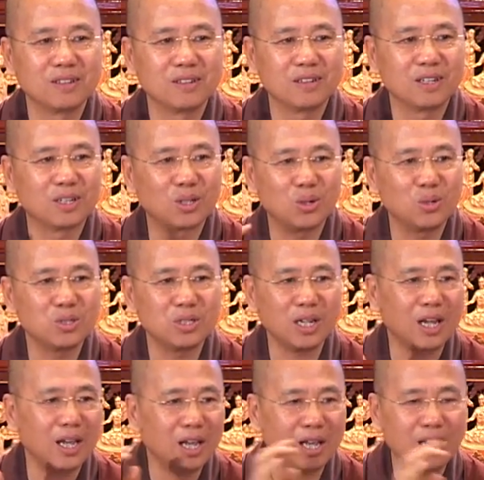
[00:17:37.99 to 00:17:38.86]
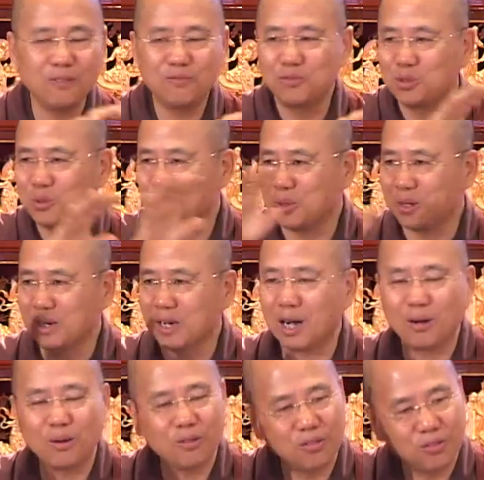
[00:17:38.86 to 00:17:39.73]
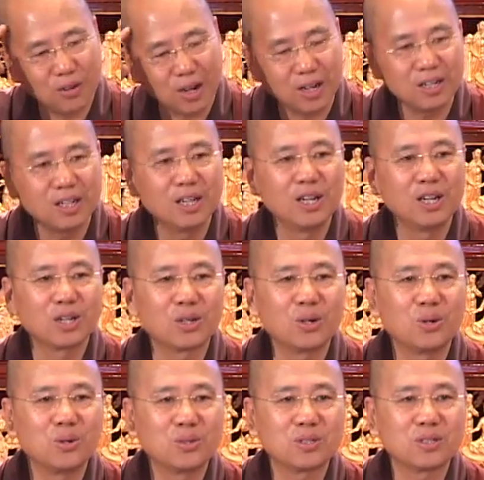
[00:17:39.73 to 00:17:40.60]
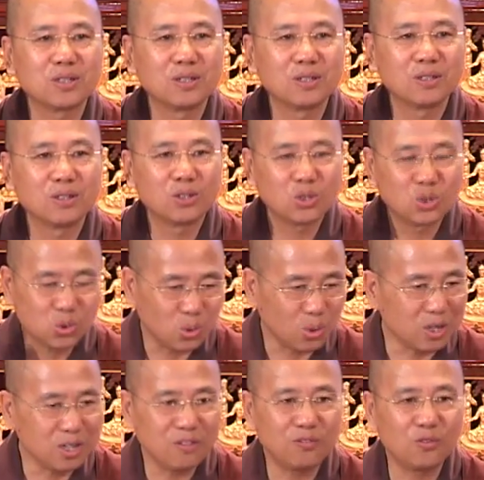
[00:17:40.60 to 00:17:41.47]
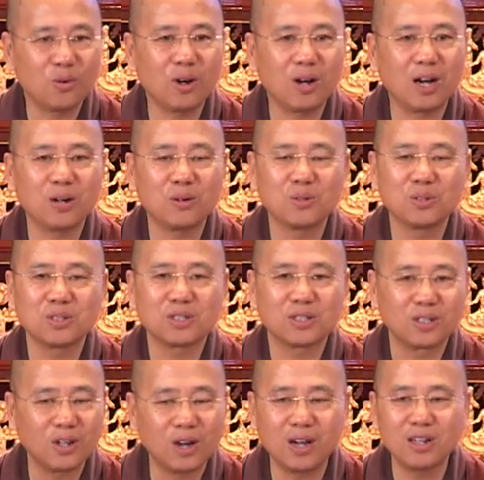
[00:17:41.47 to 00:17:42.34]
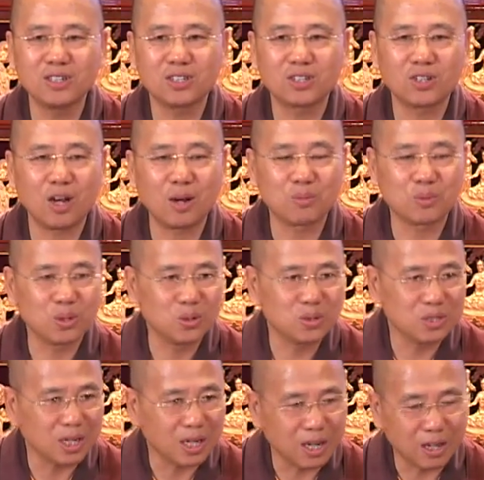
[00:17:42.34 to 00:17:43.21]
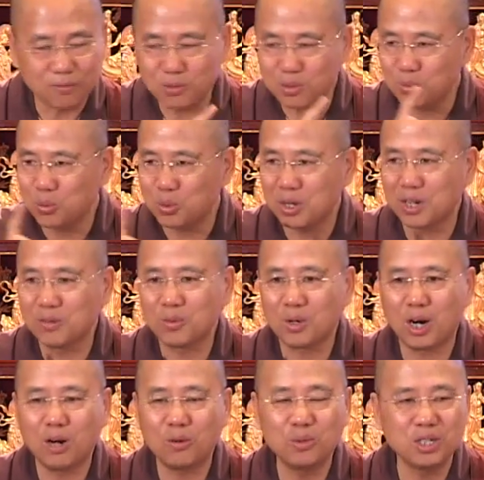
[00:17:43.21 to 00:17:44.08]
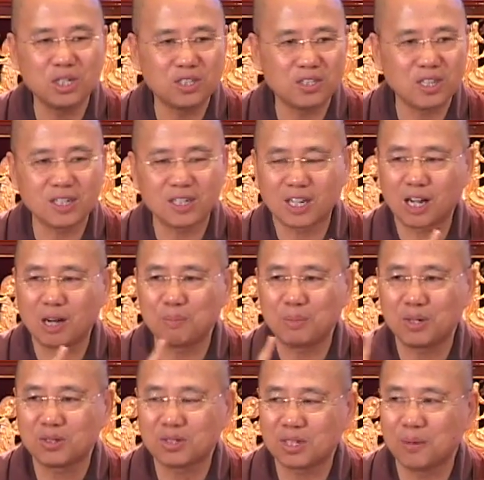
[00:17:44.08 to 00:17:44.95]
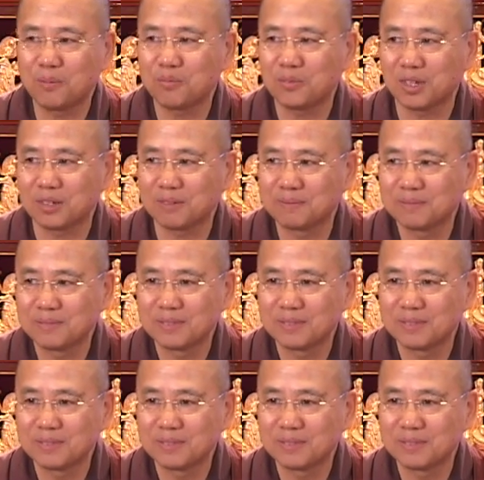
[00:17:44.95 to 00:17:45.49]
It goes everywhere. Our thought goes 24 hours, non-stop, goes everywhere. We're always thinking about something.